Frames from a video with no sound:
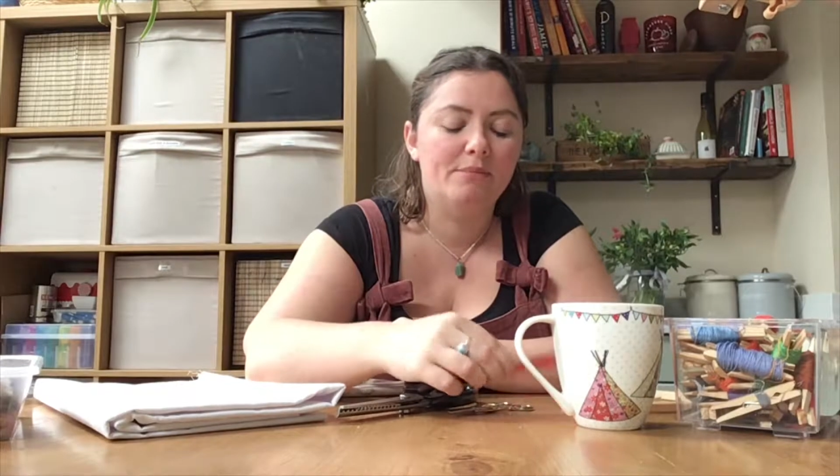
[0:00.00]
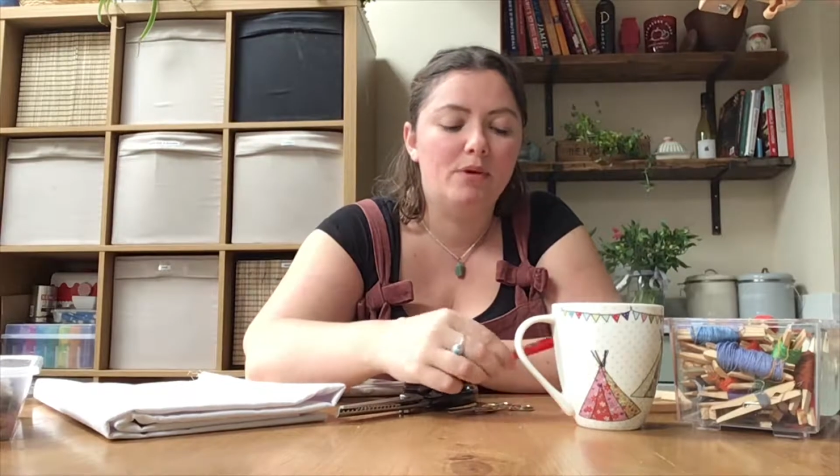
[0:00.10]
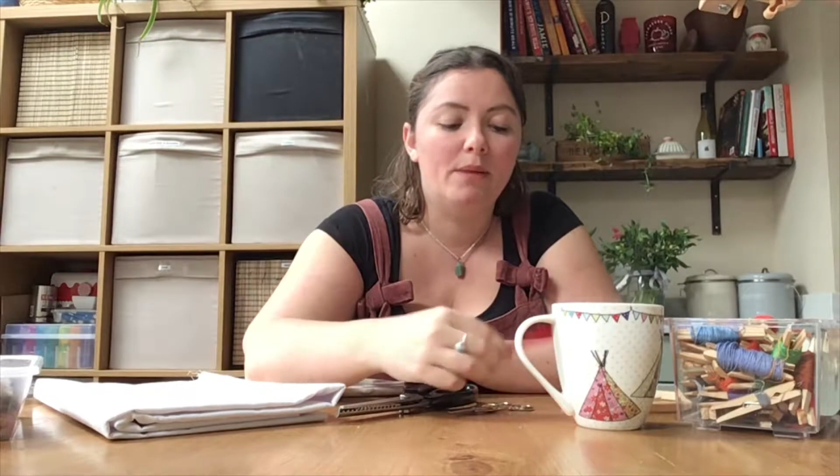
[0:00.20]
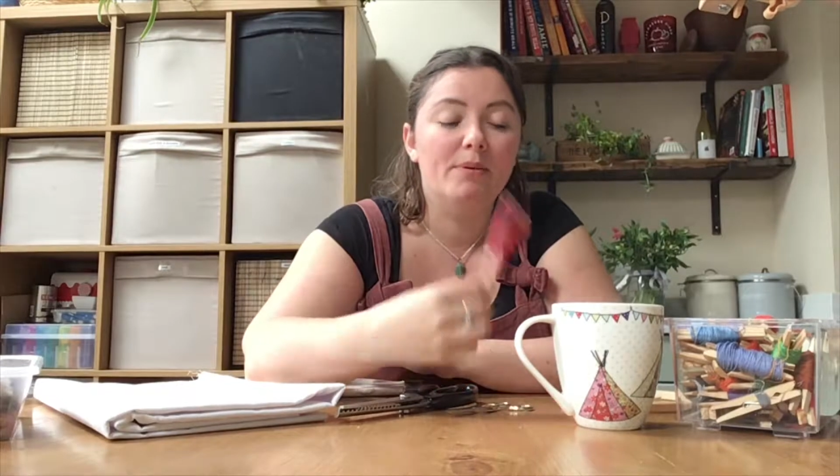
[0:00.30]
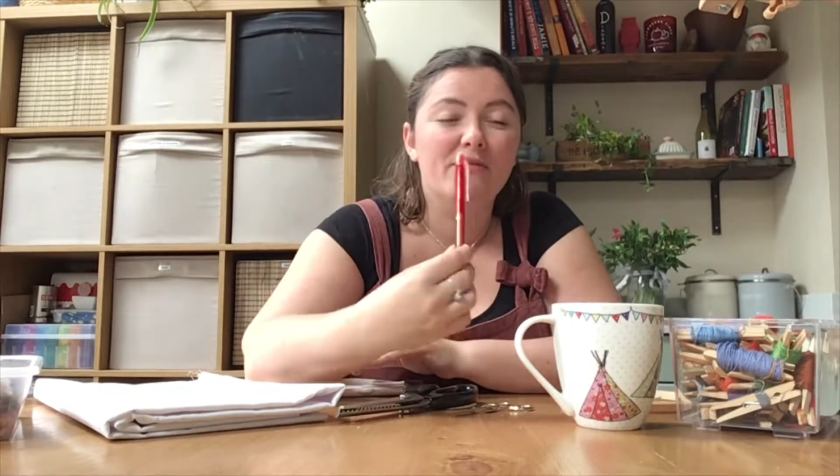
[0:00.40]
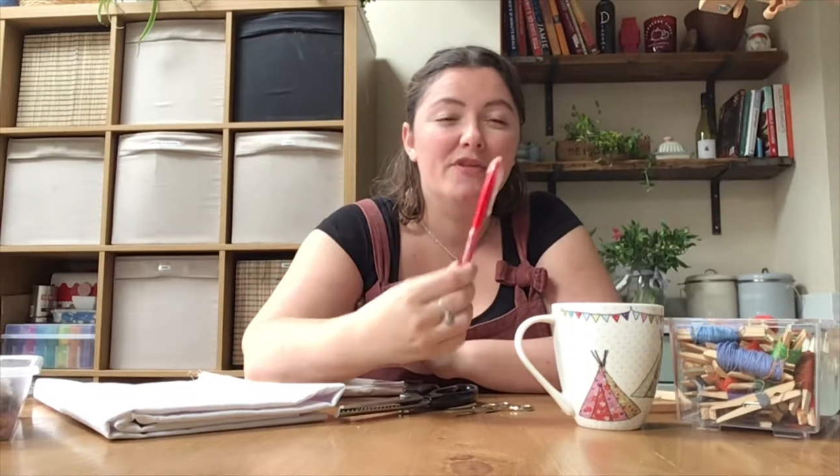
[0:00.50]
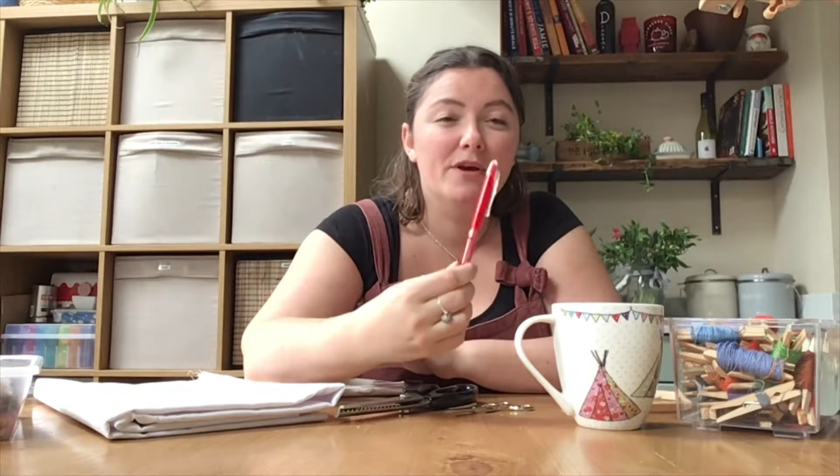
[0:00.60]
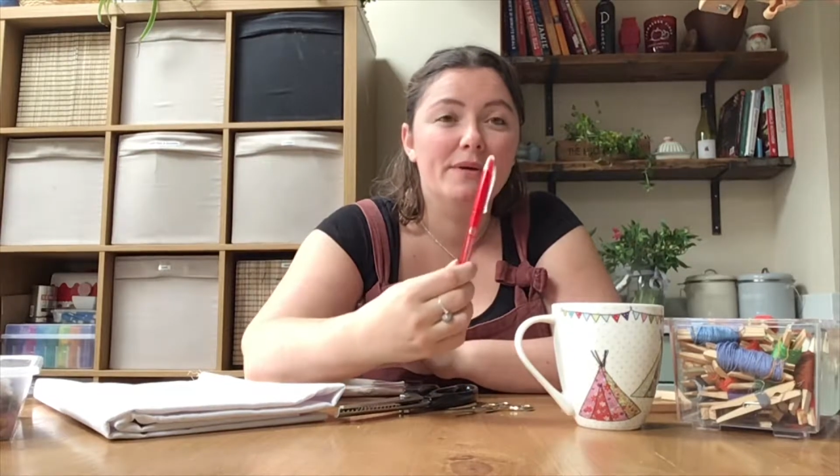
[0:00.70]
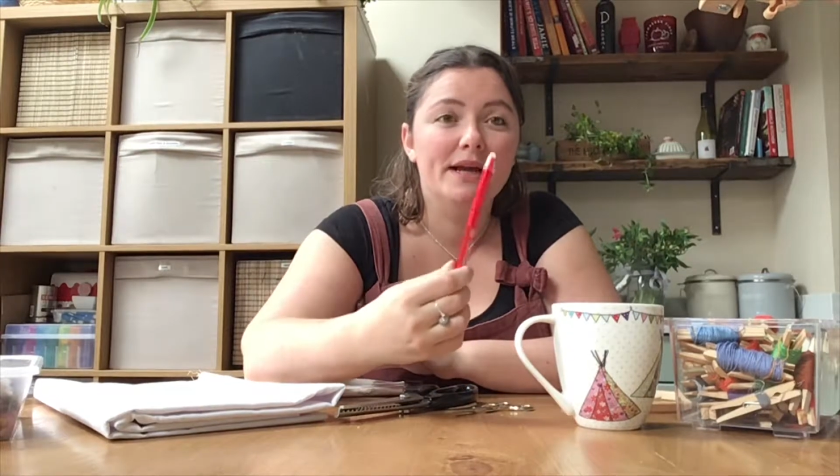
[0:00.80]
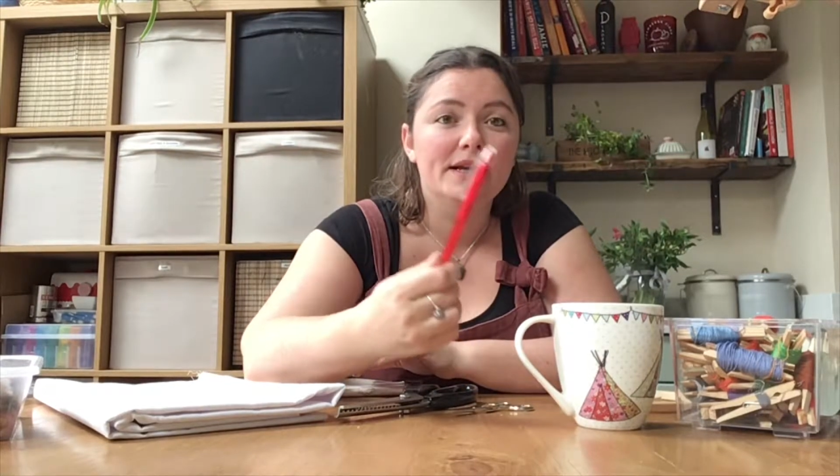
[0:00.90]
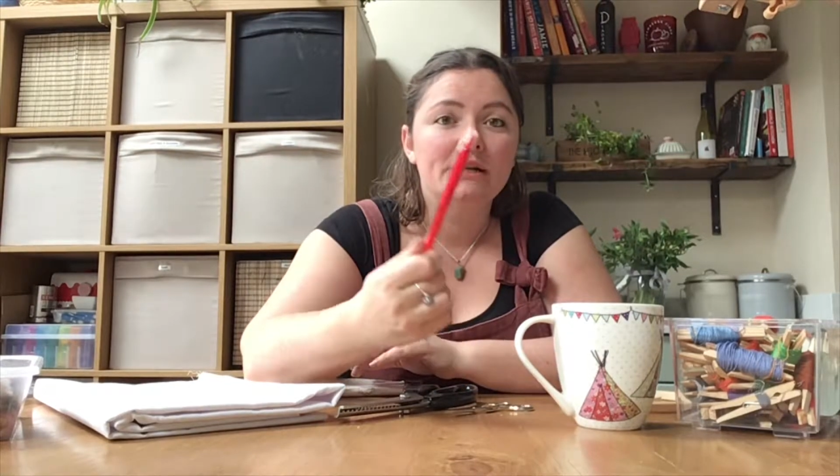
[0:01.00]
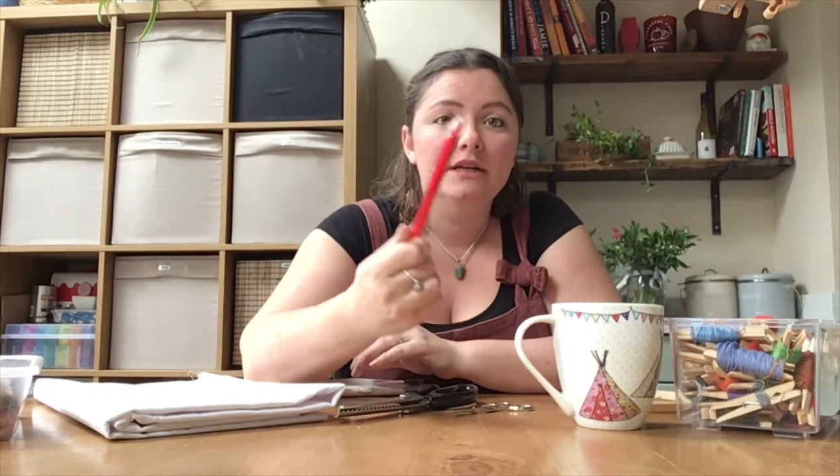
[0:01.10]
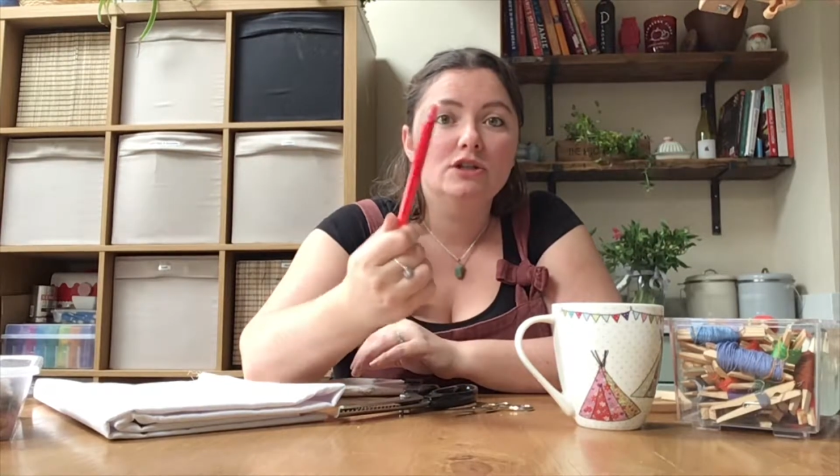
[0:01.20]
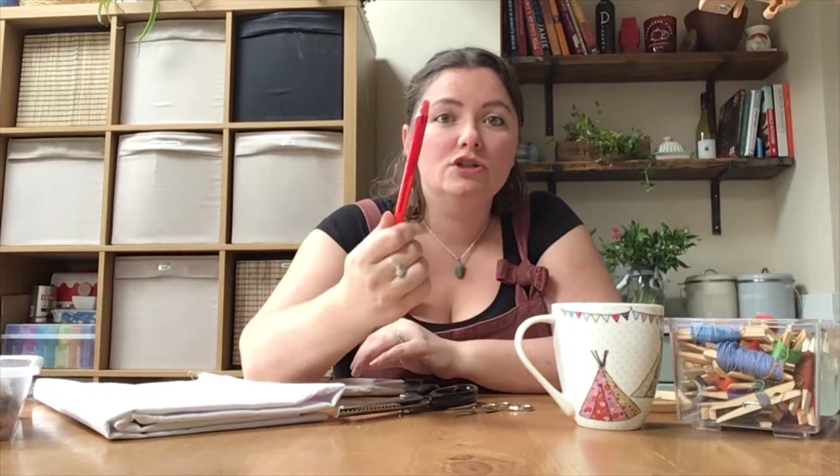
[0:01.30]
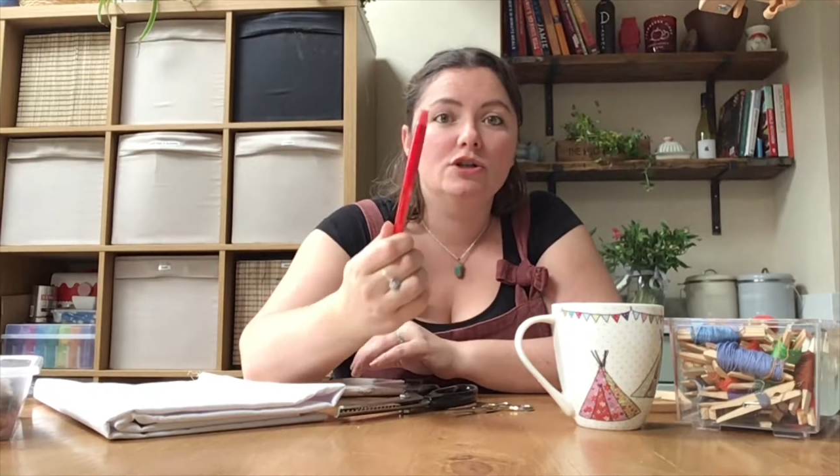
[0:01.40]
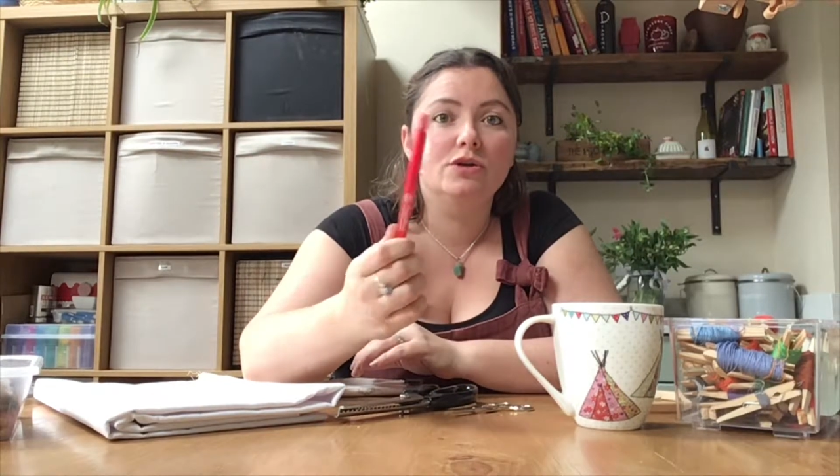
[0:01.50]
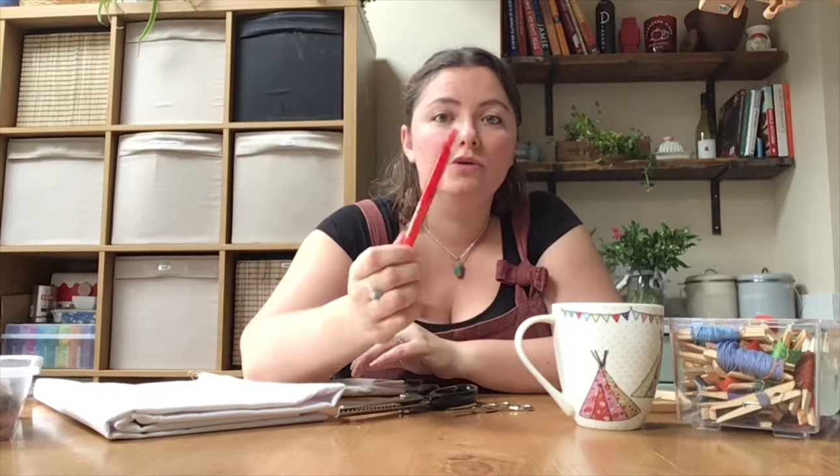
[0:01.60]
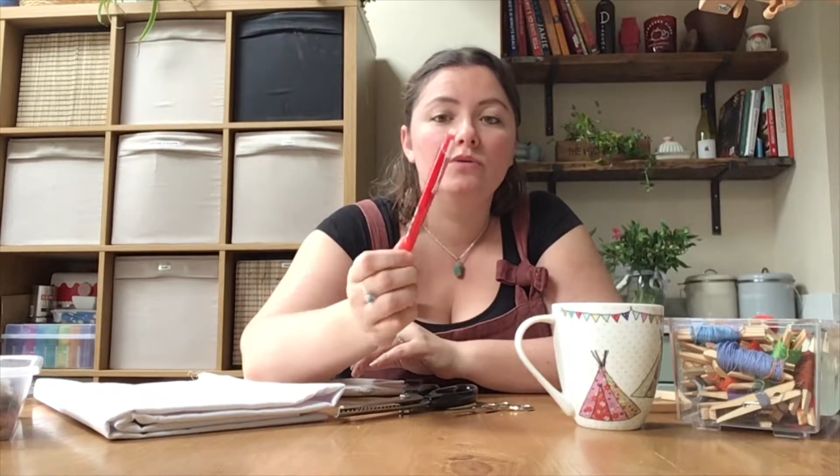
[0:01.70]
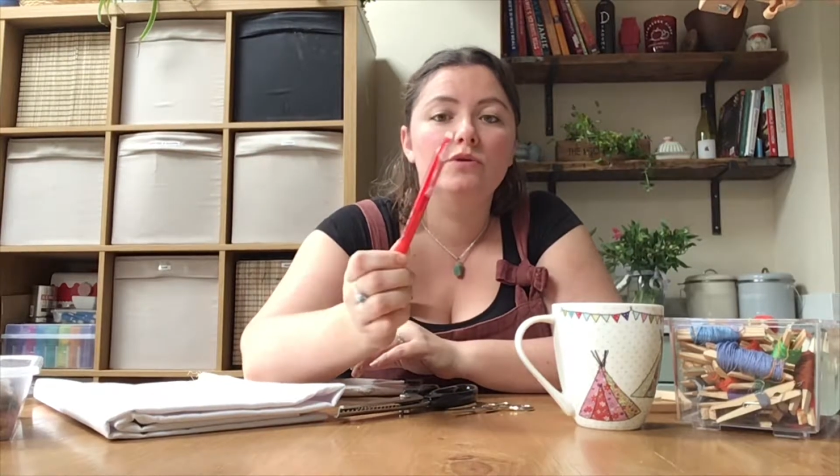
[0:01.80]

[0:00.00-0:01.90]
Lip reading: But I prefer it to